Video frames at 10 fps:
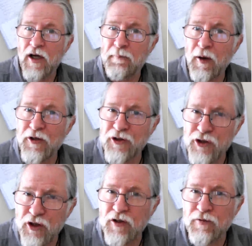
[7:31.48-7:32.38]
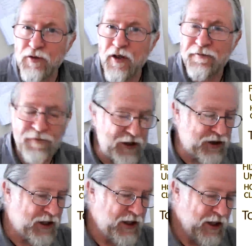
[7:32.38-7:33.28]
pond stocked full of
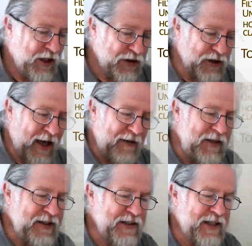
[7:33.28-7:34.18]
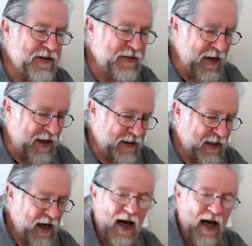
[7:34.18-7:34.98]
fish. So having said that,